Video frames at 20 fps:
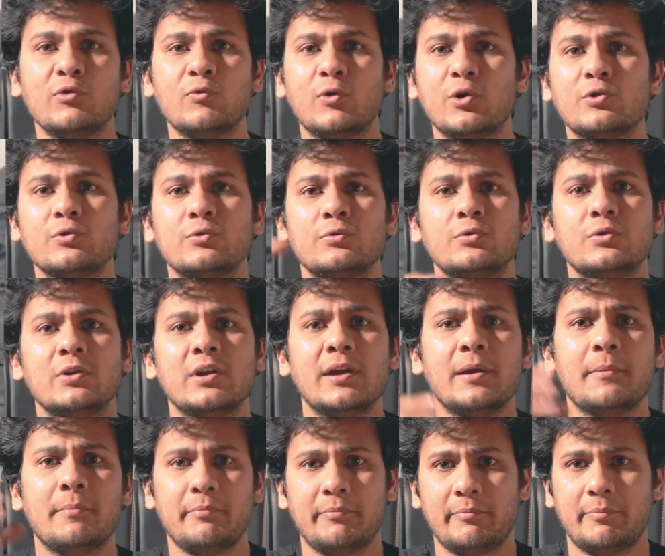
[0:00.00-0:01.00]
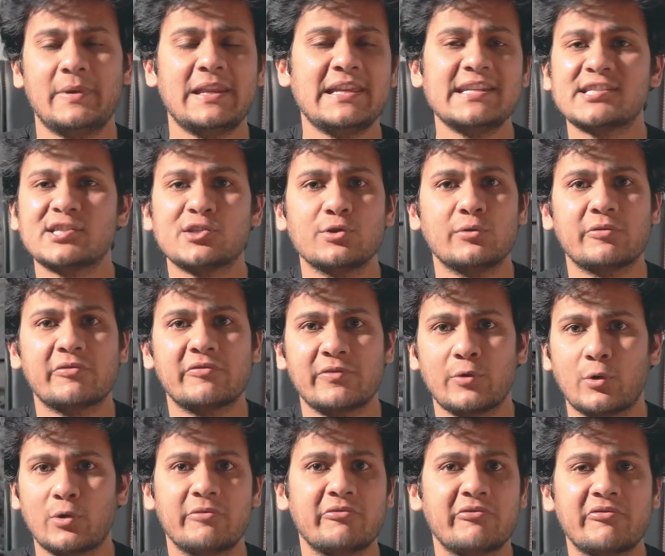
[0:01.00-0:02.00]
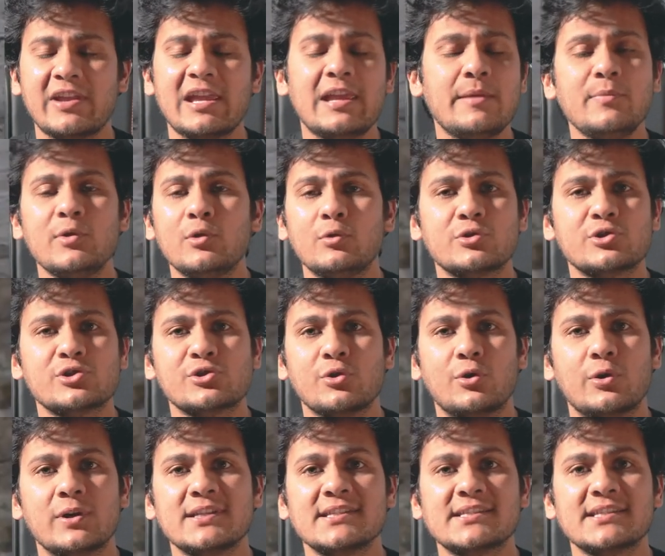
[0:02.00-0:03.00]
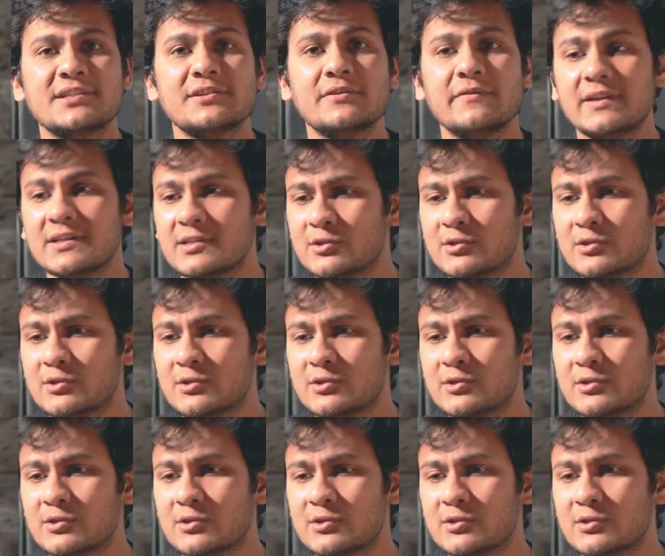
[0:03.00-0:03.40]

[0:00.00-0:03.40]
you want to place your or frame your shot in such a way.